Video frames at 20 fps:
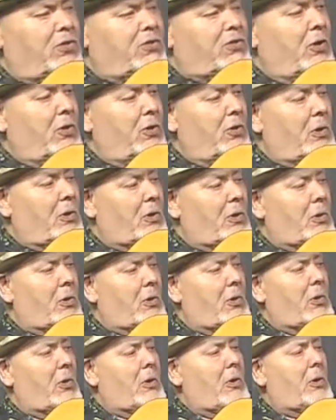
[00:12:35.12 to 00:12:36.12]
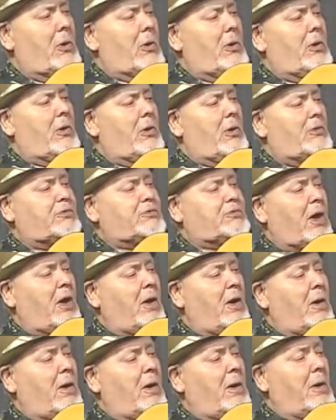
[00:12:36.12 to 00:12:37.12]
Short or
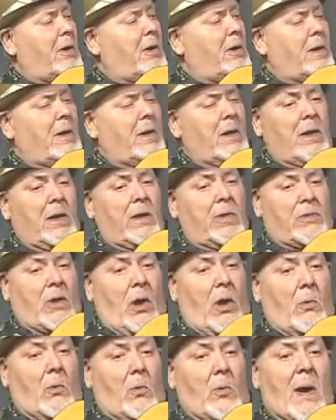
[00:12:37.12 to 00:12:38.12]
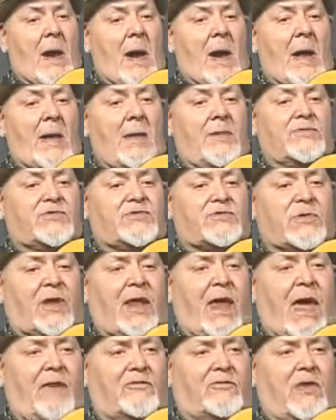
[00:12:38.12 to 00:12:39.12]
tall, no one should
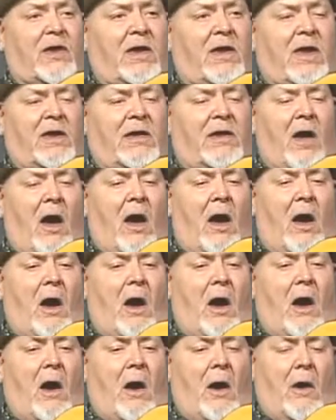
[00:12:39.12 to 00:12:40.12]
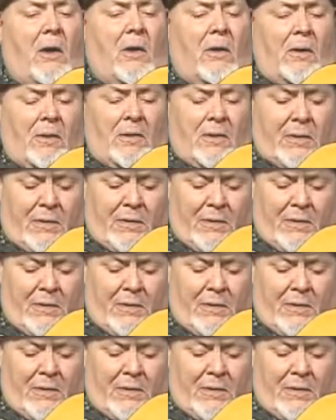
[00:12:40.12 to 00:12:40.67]
have it all.